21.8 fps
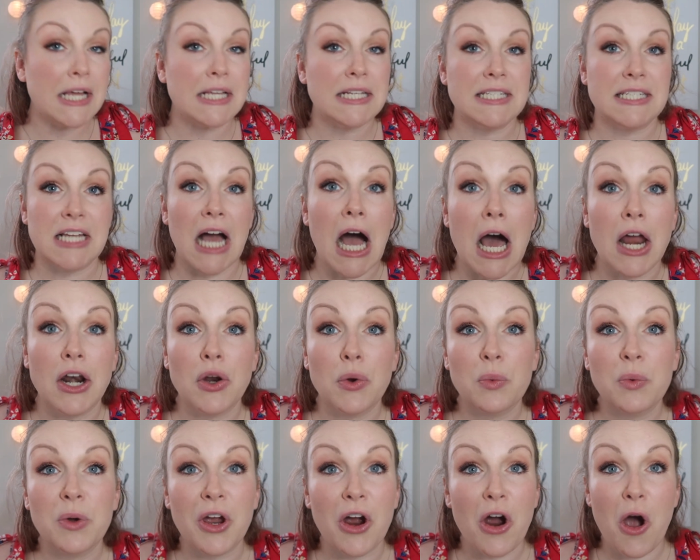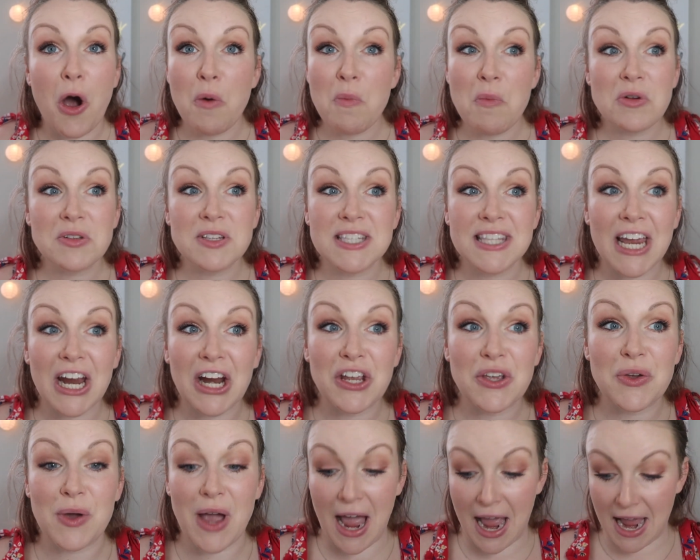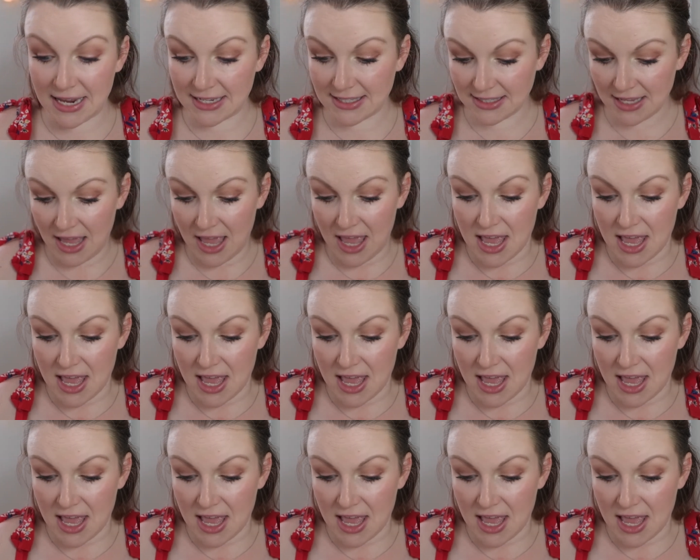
Done. We are almost there, you guys.